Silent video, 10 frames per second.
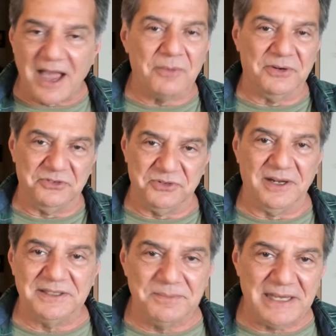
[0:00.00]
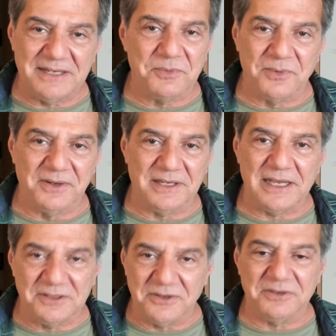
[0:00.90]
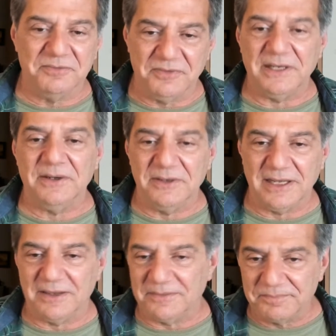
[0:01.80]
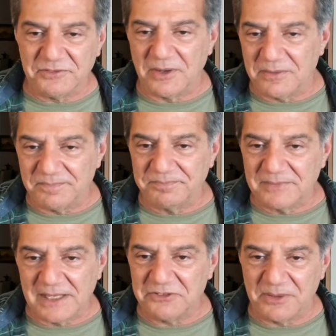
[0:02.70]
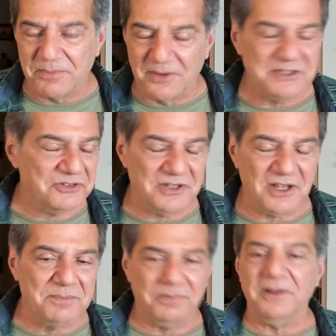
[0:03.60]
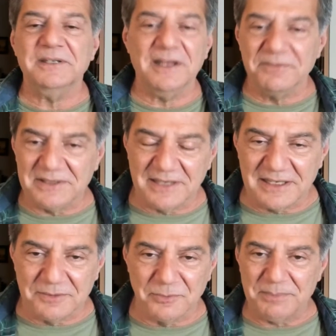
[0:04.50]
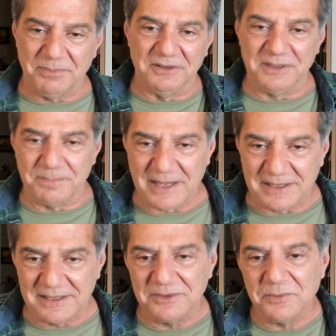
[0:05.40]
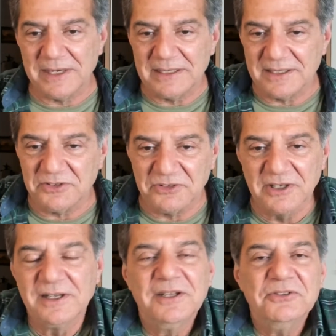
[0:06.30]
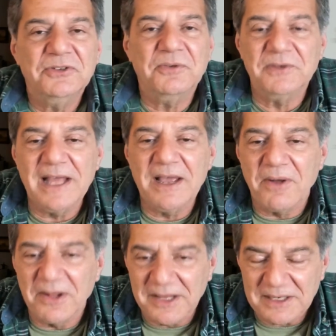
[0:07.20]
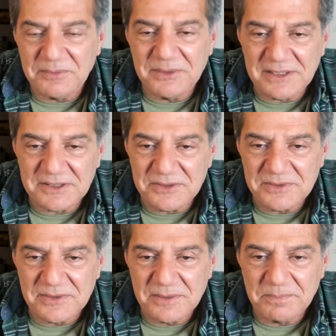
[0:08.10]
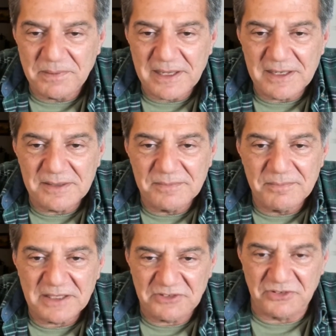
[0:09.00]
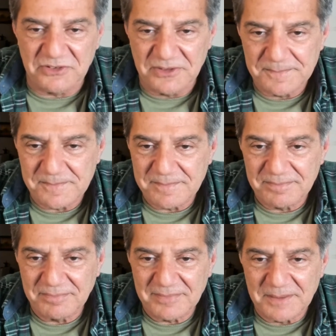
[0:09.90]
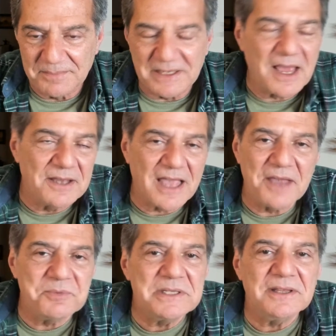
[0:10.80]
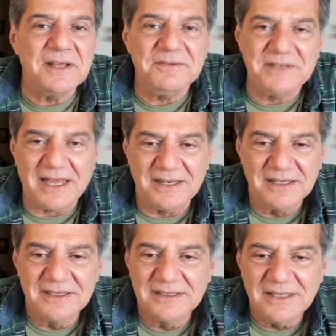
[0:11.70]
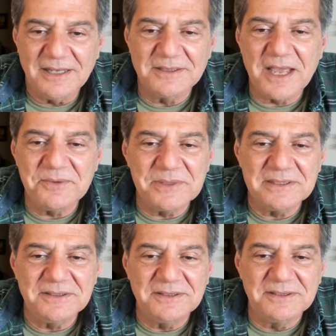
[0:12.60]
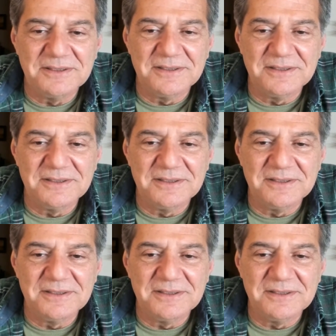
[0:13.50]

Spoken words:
hours trying to make it work and couldn't figure it out. So at some point, just unplugged everything and replugged it back in the way it is. So for now, all I can really do are play mixes. But I would love that. I would